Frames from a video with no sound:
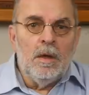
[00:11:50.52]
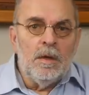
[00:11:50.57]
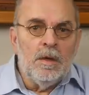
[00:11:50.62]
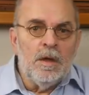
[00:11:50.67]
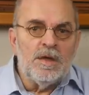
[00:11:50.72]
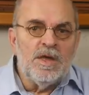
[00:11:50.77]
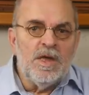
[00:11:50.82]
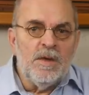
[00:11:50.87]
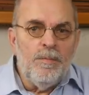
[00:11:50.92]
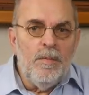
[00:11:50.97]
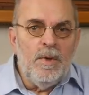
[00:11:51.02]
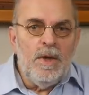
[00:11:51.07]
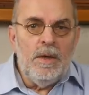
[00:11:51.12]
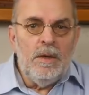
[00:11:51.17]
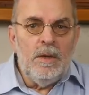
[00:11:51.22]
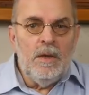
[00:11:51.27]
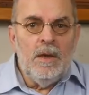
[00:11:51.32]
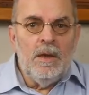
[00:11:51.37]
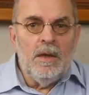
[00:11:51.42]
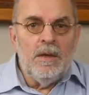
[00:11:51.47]
Does that
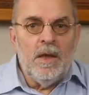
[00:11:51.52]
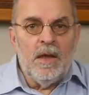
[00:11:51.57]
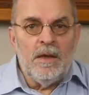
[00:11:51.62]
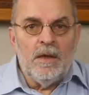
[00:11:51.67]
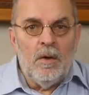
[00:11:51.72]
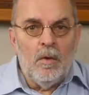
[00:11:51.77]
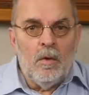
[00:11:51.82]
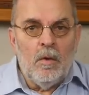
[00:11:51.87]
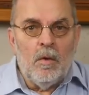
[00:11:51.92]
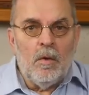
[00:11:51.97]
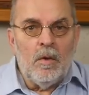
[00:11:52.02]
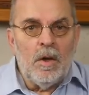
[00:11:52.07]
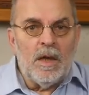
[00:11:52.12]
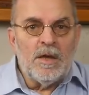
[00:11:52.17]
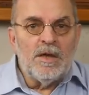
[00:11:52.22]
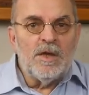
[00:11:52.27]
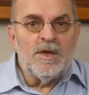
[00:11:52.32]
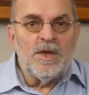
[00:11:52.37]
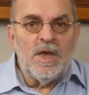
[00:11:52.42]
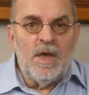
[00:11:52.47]
mean that all
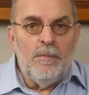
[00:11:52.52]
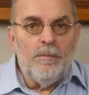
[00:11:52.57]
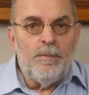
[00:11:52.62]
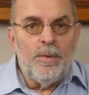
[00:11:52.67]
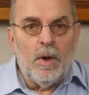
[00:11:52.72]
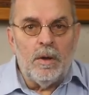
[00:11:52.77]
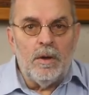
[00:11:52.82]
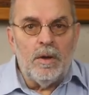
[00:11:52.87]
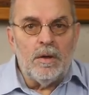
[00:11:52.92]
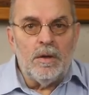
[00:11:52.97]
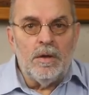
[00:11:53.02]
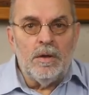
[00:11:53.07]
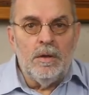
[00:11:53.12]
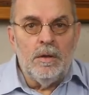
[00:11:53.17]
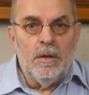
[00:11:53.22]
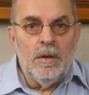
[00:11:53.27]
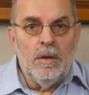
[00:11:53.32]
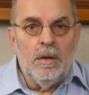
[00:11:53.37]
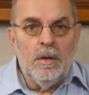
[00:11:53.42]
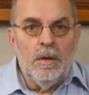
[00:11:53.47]
are the same product?
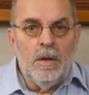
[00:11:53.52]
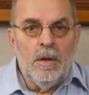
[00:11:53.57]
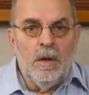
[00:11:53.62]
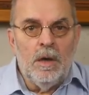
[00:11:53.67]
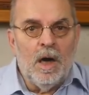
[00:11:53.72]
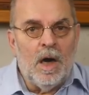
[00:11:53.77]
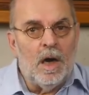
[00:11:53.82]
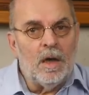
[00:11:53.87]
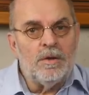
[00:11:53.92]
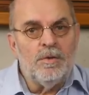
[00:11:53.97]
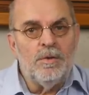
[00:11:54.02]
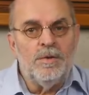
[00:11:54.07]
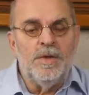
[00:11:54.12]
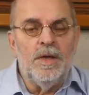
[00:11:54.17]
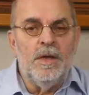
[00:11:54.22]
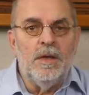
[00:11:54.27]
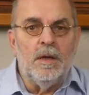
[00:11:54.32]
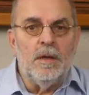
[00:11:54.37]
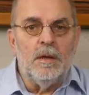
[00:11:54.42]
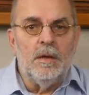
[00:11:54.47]
Hard to
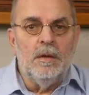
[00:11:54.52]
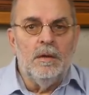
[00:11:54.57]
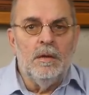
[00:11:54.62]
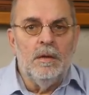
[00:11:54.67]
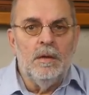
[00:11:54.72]
tell.